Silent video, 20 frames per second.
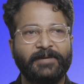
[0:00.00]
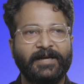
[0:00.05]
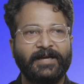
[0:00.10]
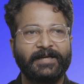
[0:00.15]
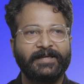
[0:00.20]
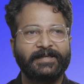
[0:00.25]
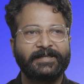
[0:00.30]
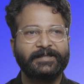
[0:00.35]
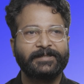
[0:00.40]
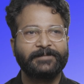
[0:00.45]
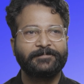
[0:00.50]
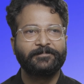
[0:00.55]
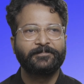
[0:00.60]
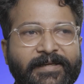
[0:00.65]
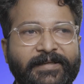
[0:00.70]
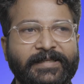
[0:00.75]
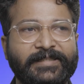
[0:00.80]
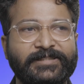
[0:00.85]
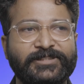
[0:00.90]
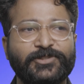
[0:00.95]
by
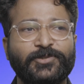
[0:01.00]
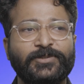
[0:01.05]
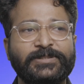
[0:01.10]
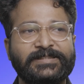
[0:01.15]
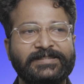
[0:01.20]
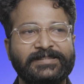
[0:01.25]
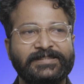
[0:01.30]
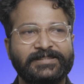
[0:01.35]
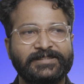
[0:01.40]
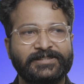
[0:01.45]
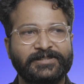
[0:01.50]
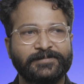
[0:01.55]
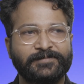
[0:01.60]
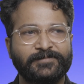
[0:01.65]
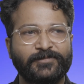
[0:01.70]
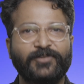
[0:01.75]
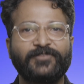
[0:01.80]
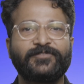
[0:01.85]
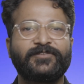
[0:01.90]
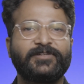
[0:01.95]
its own system of